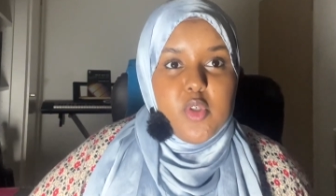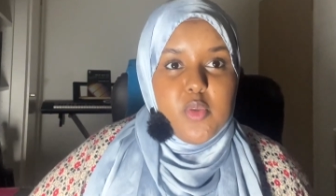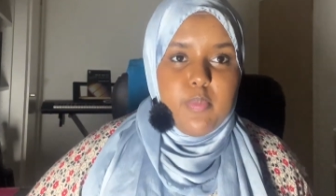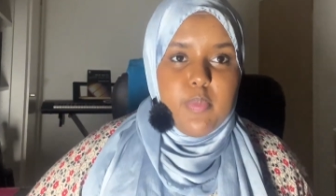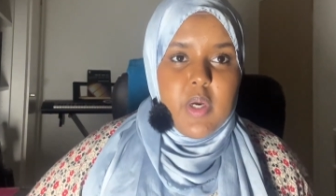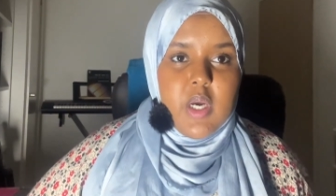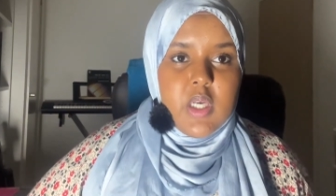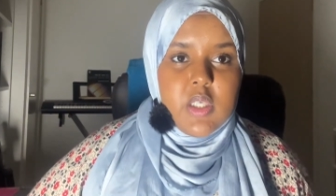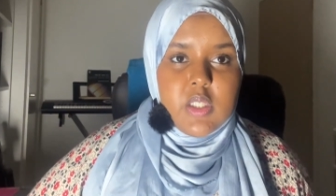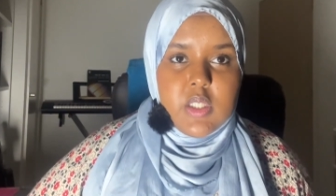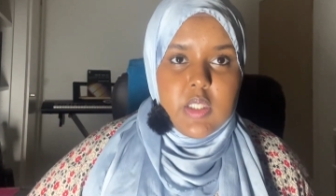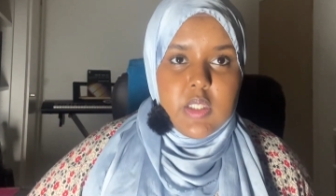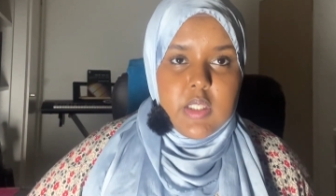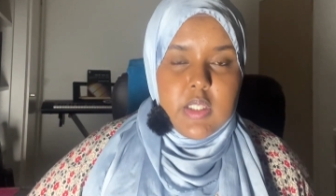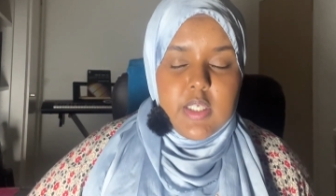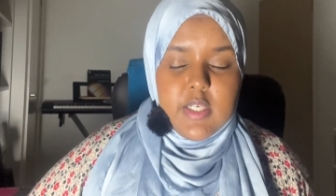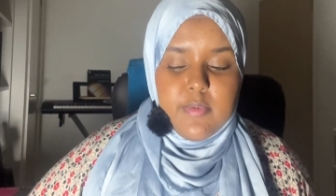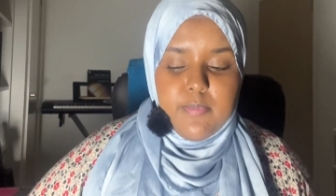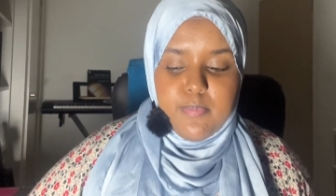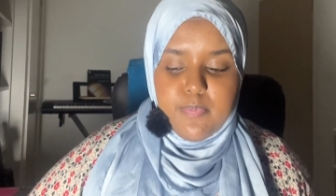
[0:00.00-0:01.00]

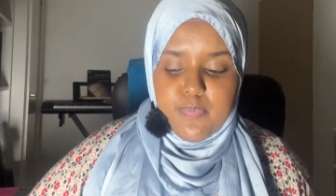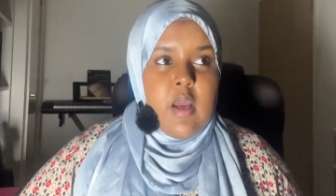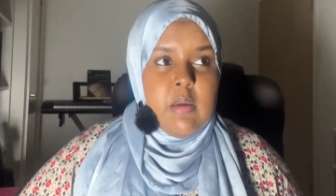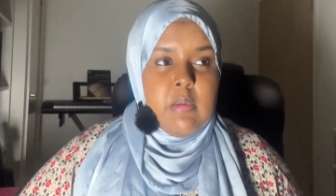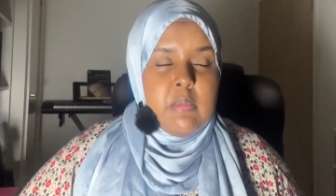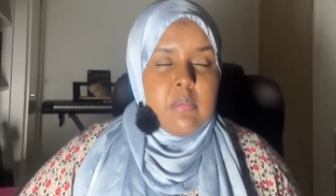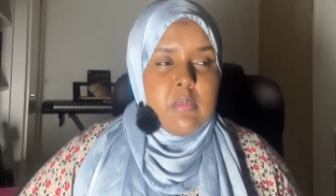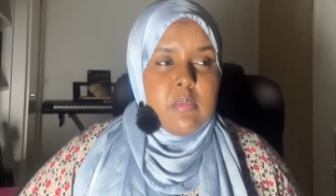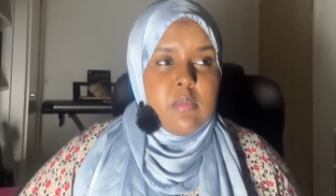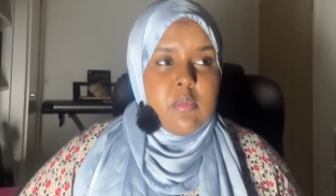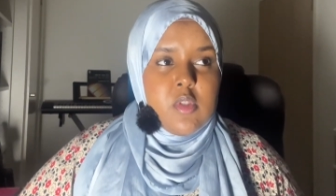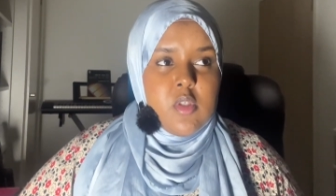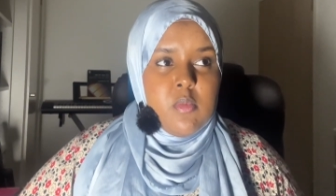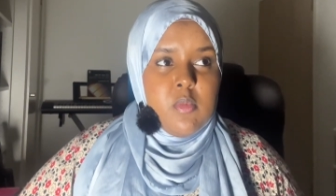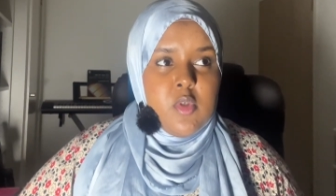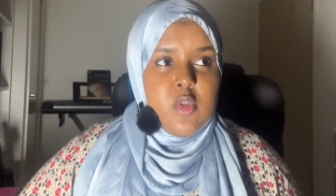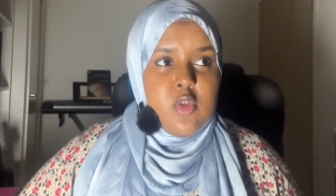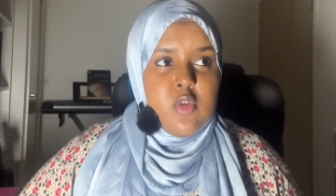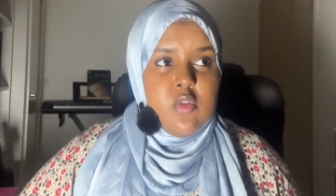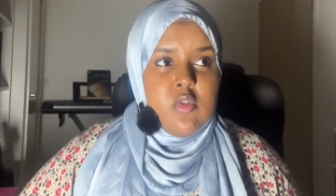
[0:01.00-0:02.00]
Personally, I'm
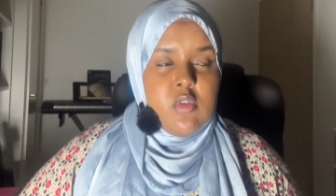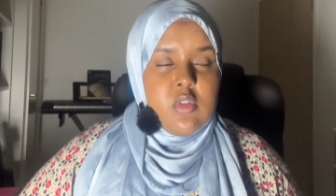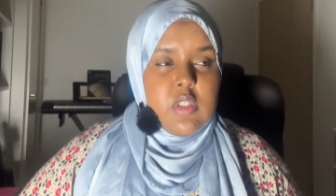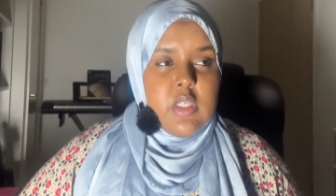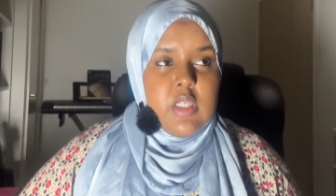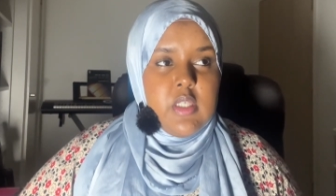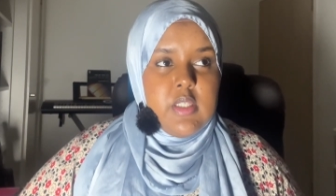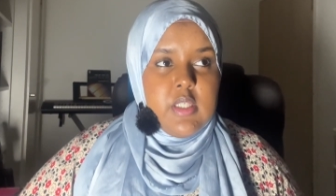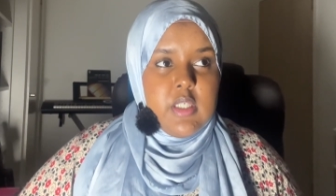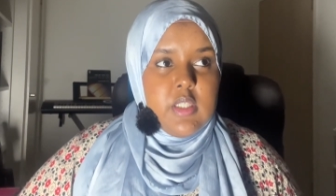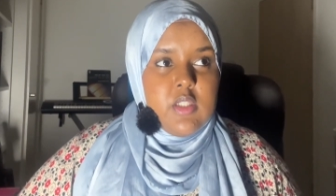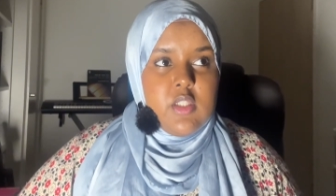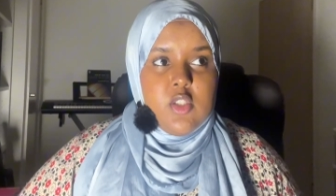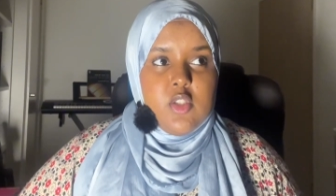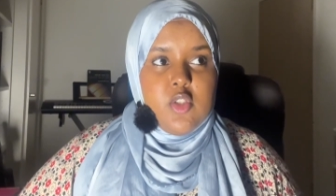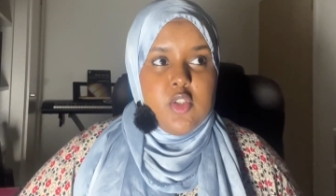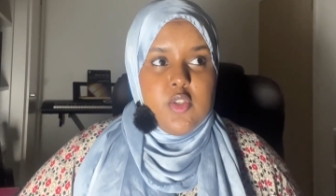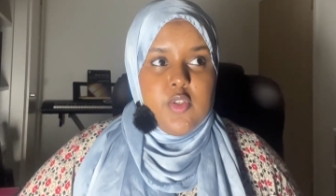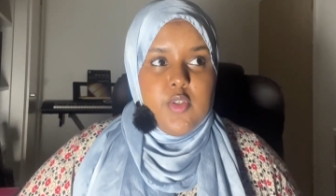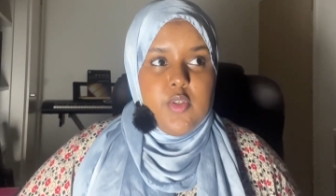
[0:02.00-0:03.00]
someone who's addicted
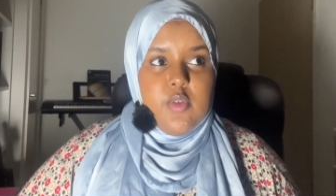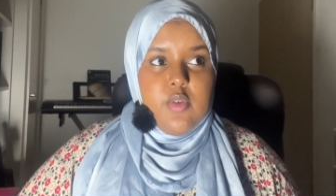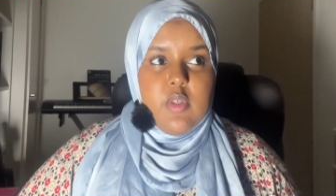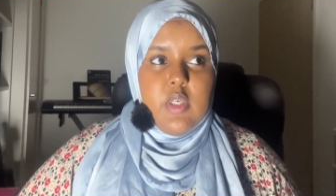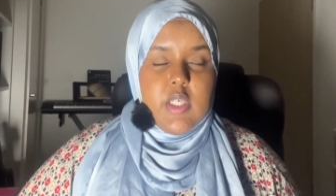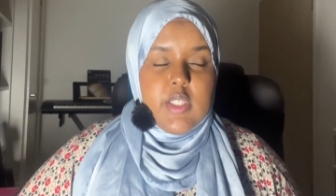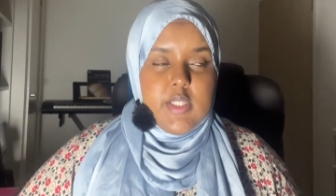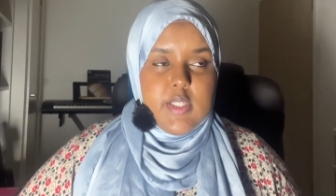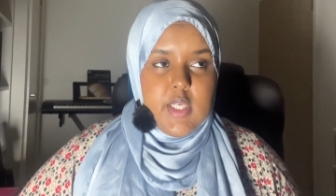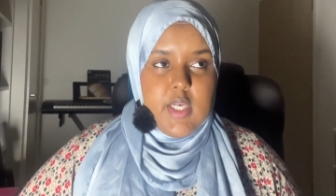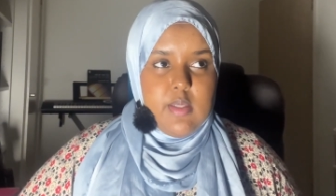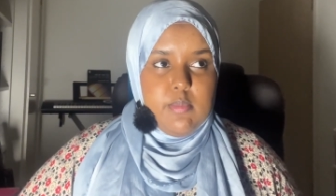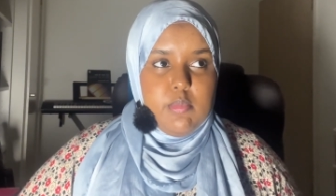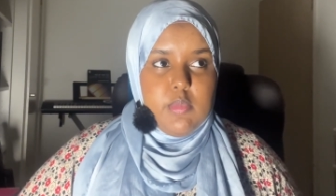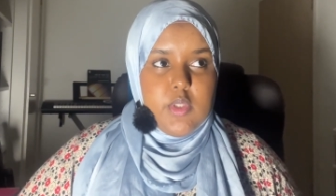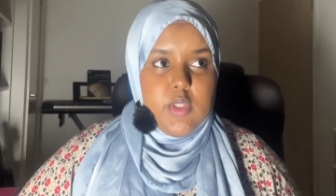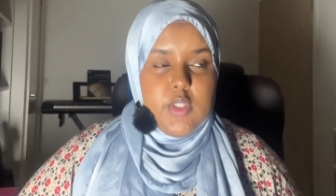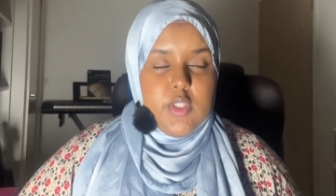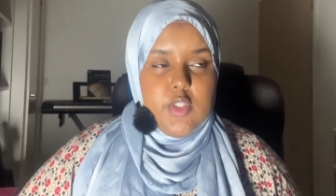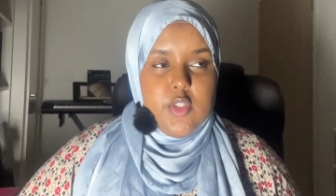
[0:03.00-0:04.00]
to
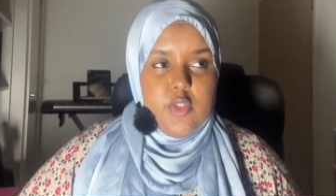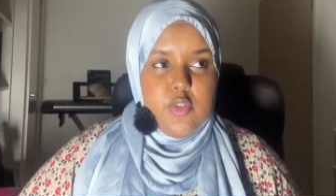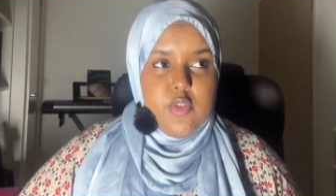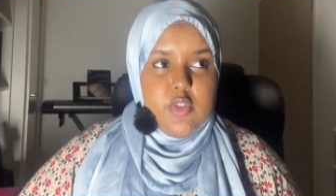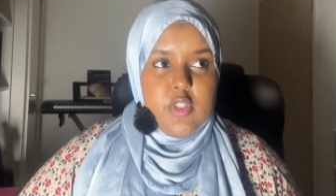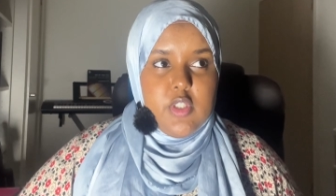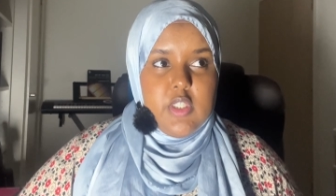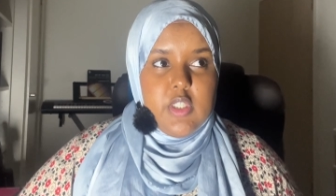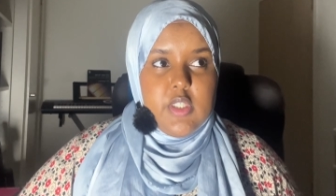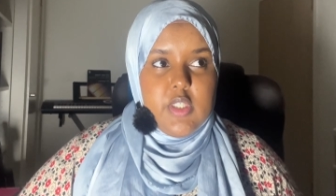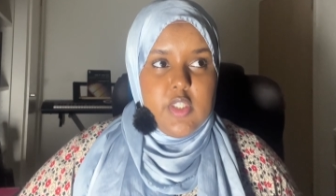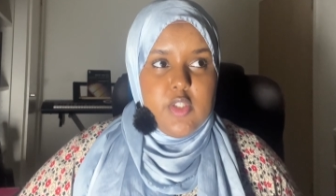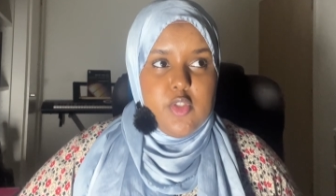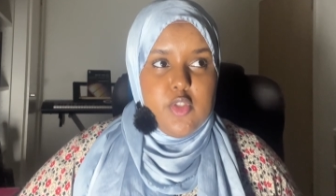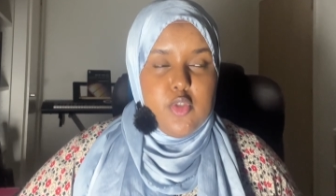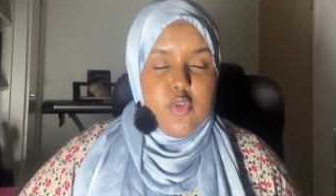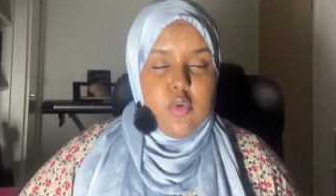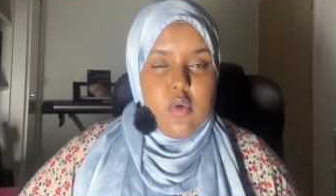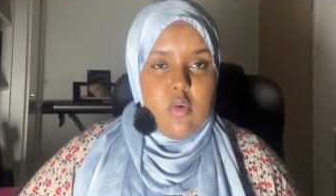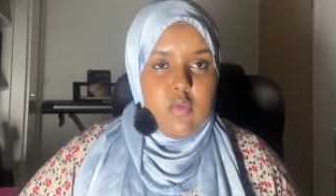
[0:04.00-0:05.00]
excitement and who's addicted to
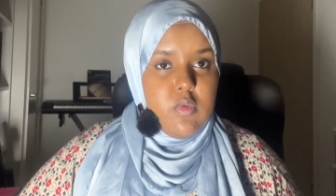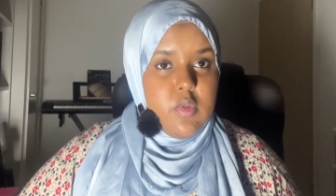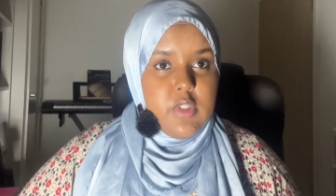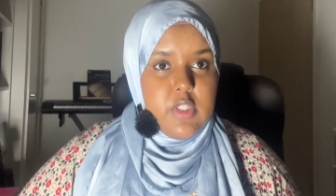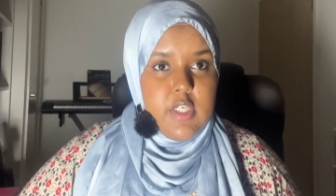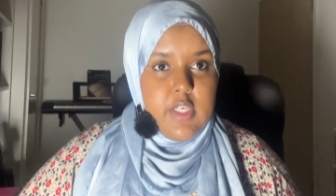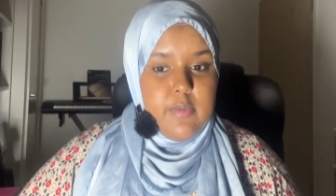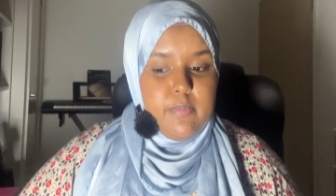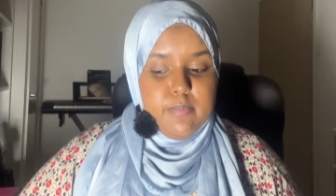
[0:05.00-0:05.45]
novelty.